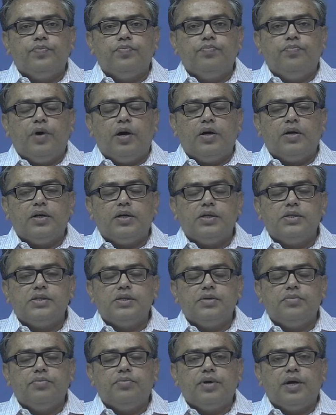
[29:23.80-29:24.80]

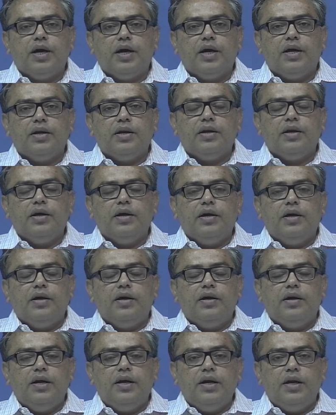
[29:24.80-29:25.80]
partnership can
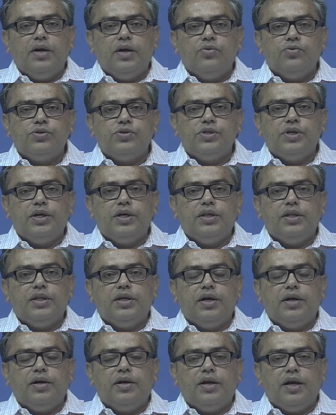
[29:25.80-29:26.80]
renegotiate
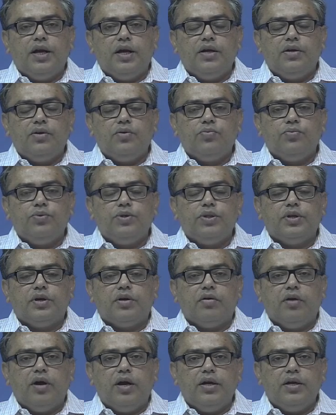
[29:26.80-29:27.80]
their debt with the
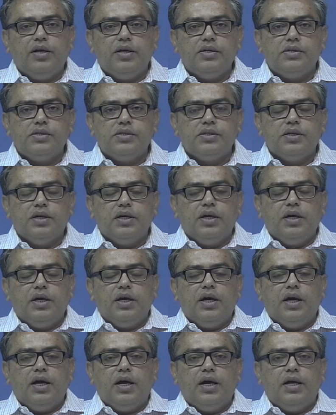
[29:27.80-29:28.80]
creditors,
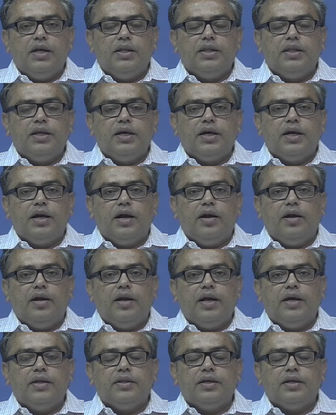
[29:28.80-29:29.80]
and they can
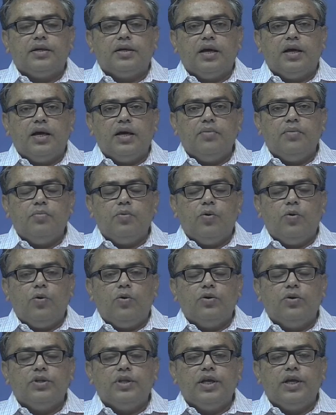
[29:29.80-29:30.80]
take the time,
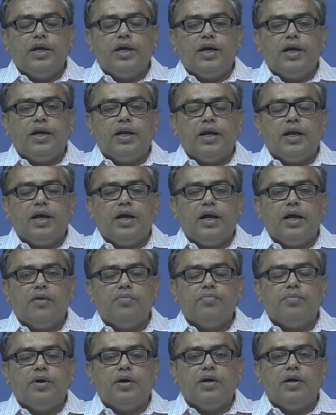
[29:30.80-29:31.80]
or they can
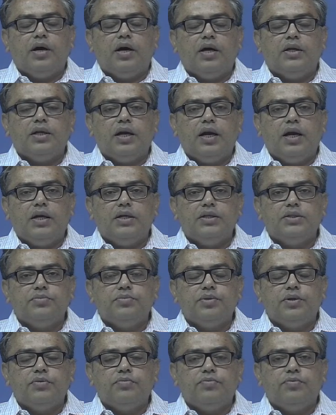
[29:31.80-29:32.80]
have other
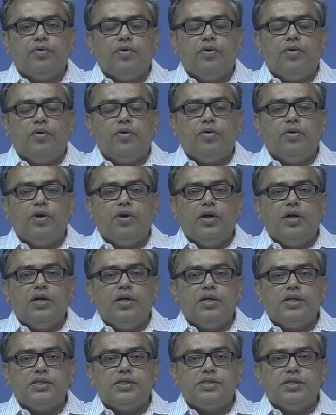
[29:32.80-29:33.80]
arrangement for
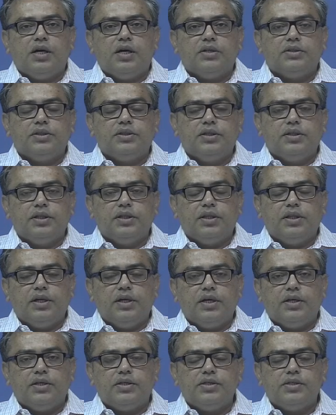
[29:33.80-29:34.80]
restructuring the
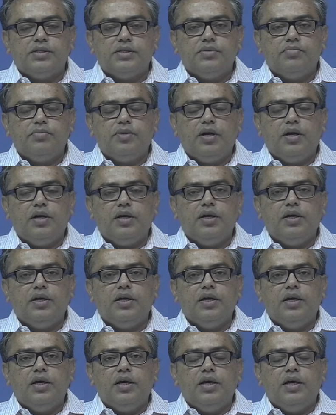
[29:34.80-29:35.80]
debt. Similarly,
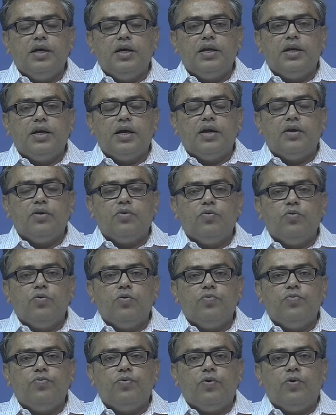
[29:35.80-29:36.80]
it can
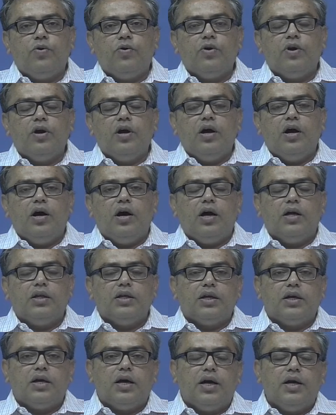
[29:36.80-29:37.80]
go for other
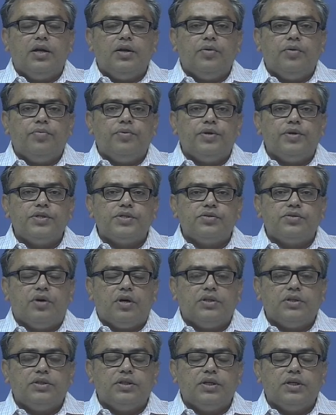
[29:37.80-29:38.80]
kind of
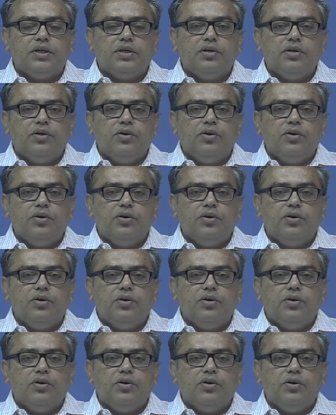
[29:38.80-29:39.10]
restructuring,